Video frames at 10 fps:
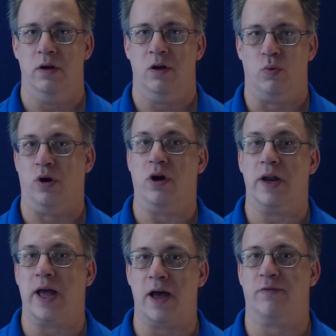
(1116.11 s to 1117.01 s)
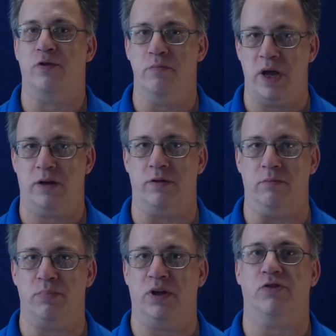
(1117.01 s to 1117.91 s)
We're going to have to make them,
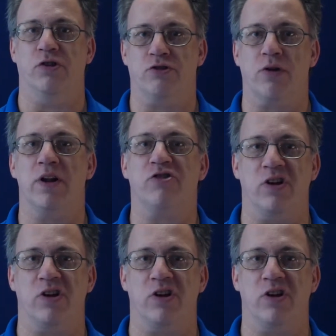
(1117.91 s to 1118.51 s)
because entrenched